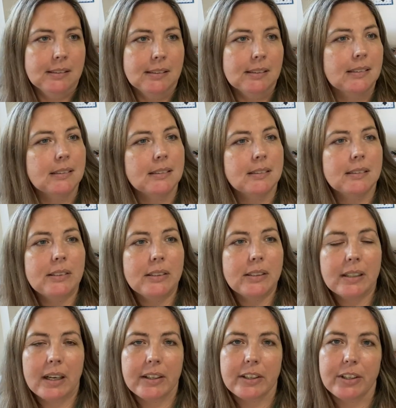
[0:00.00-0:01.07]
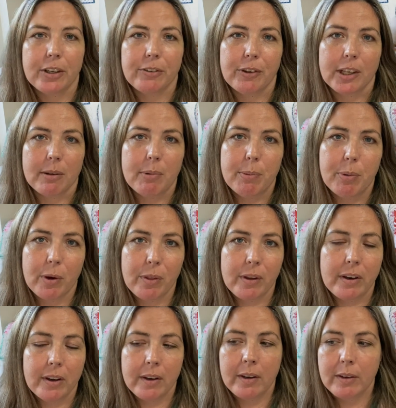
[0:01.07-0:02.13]
oh, I don't know if I can be
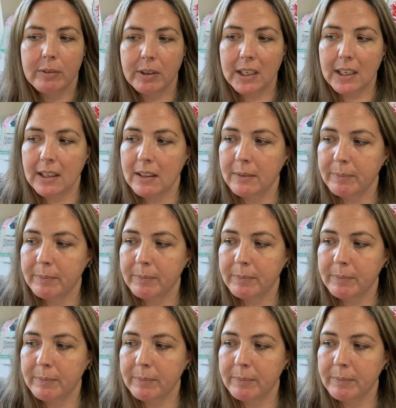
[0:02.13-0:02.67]
bothered, really.